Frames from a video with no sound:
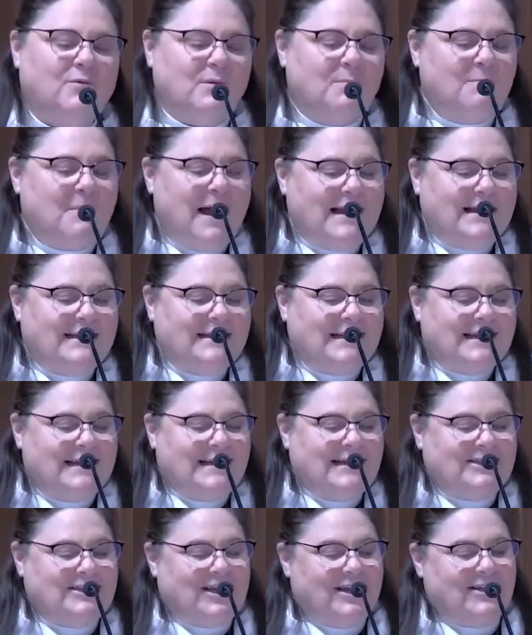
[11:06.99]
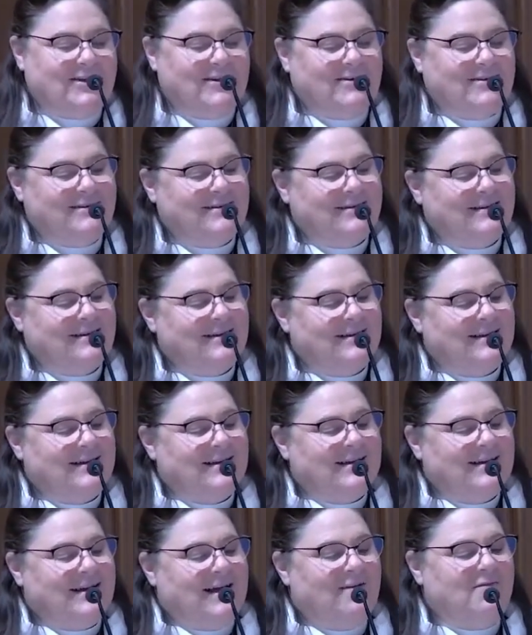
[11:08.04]
reminding each other
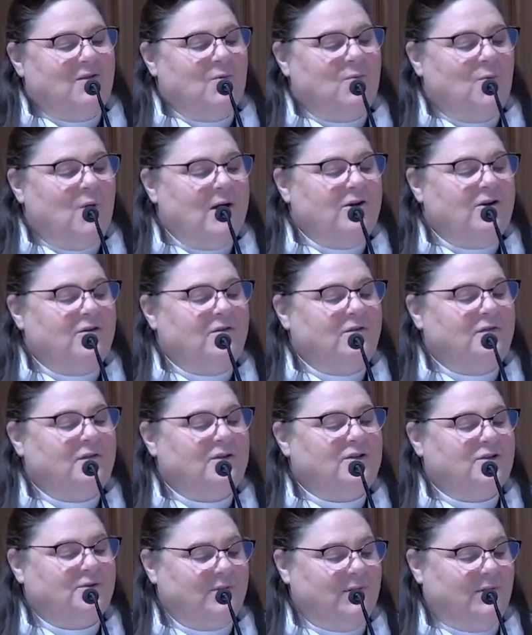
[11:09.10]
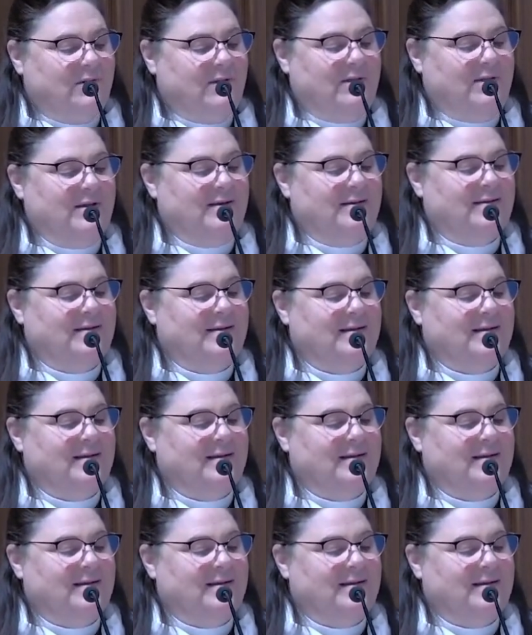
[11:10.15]
of the wonderful truth